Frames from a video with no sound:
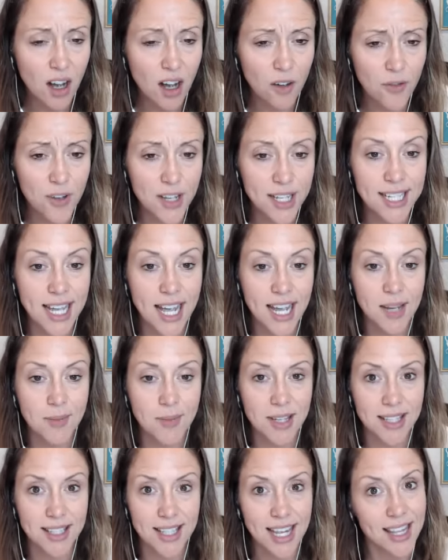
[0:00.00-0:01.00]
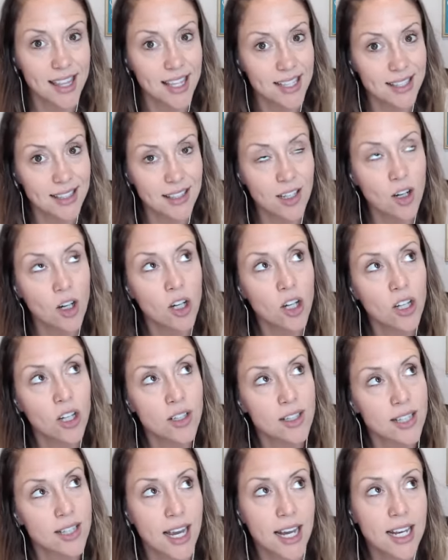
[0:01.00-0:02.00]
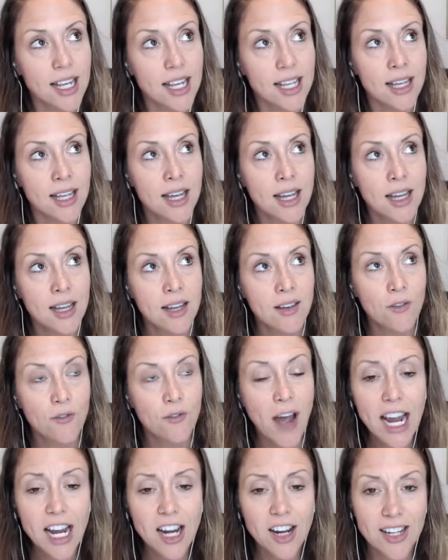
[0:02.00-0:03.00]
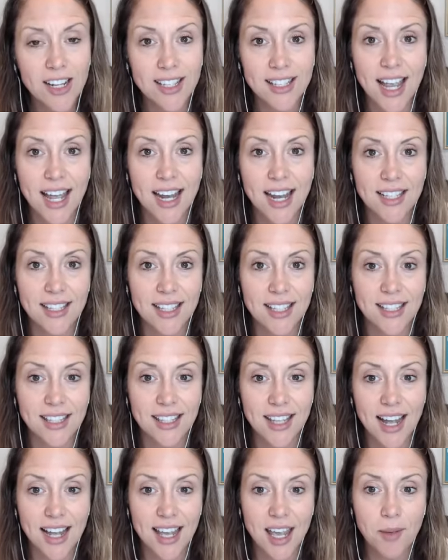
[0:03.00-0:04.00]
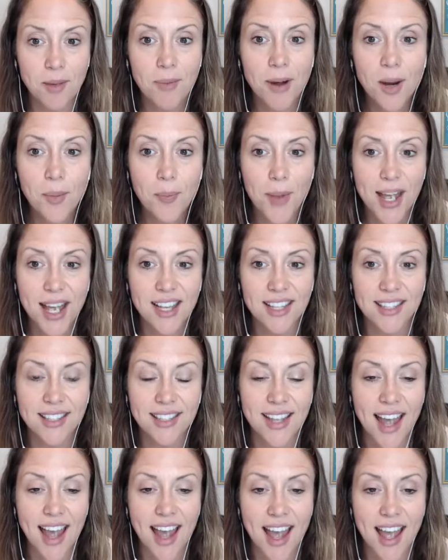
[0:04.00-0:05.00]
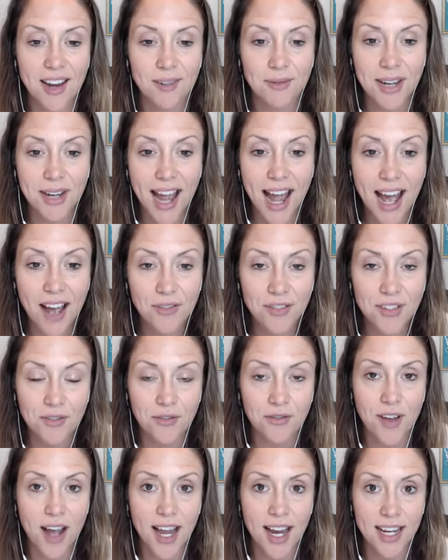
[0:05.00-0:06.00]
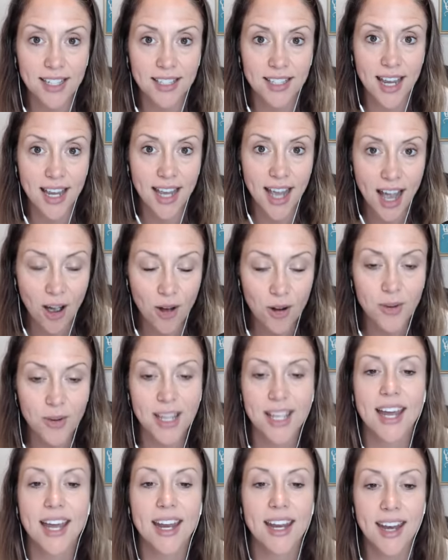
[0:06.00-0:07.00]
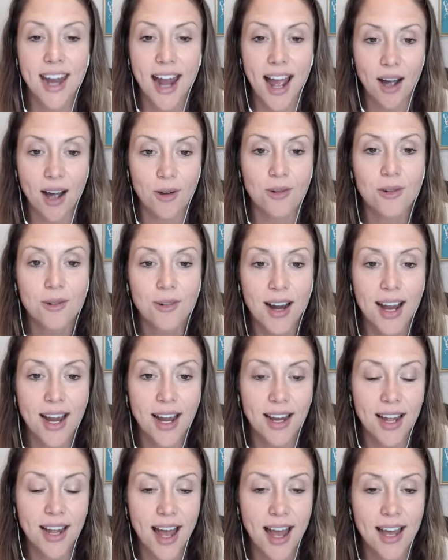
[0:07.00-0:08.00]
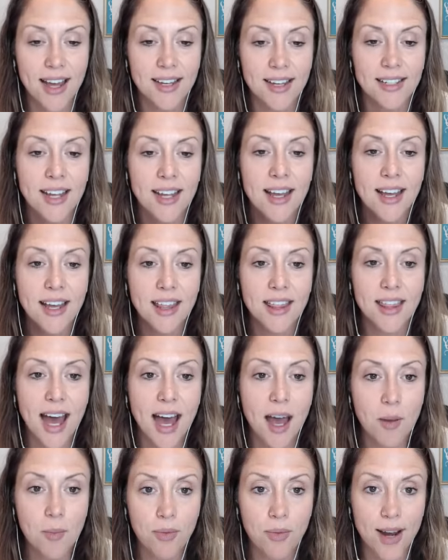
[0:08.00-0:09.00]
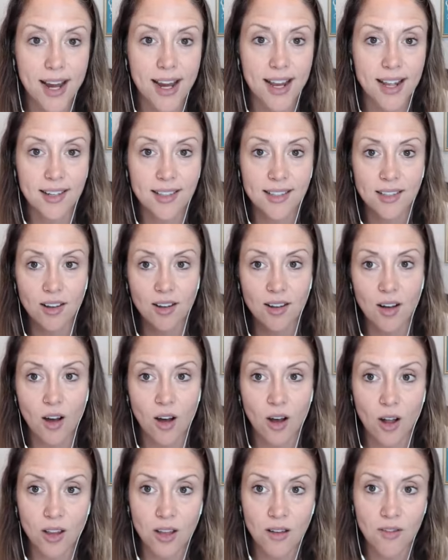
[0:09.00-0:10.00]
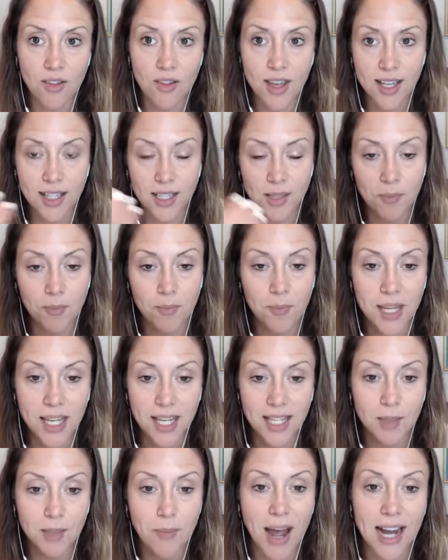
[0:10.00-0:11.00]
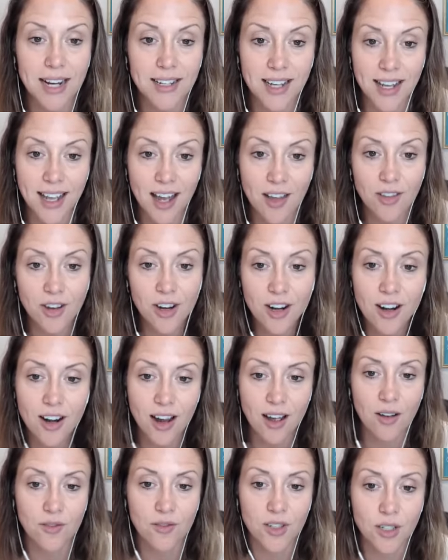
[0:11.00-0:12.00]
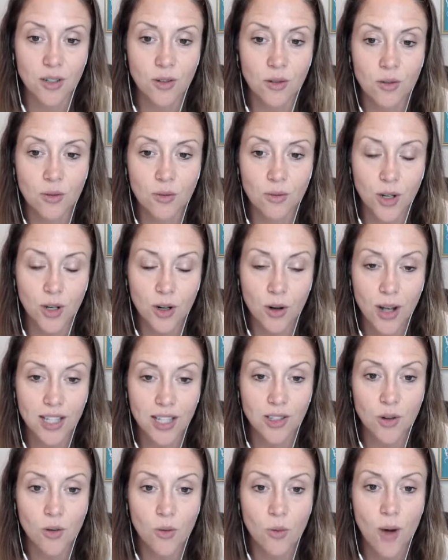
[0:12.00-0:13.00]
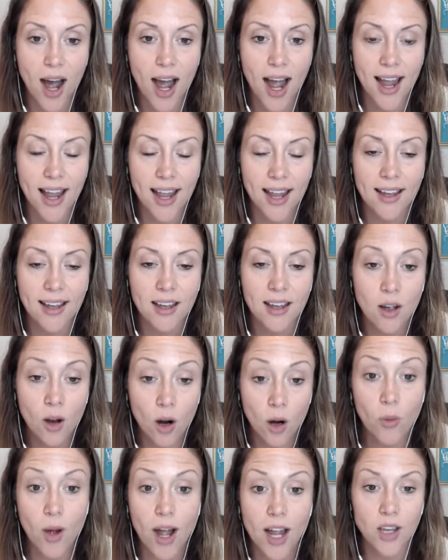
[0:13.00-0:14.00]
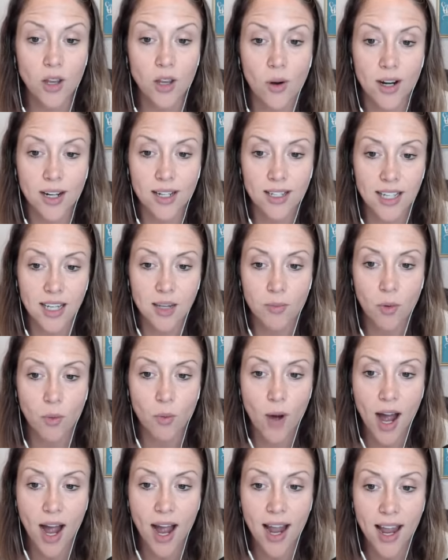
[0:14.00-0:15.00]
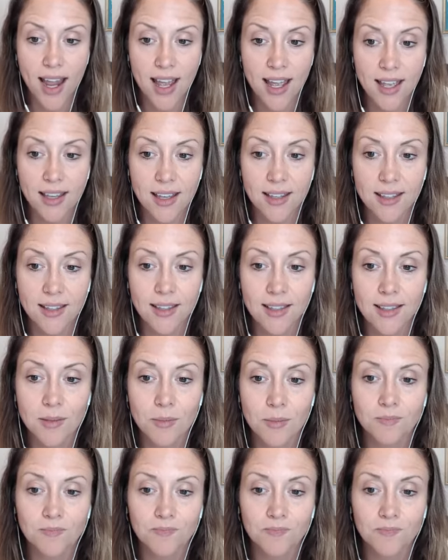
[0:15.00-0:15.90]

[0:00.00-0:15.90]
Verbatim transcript: oftentimes it's like this little tiny fire inside us that's lacking purpose and we have to find like how do we get it out right and that brings all of this piece back together of to you know as to why or what your deep why is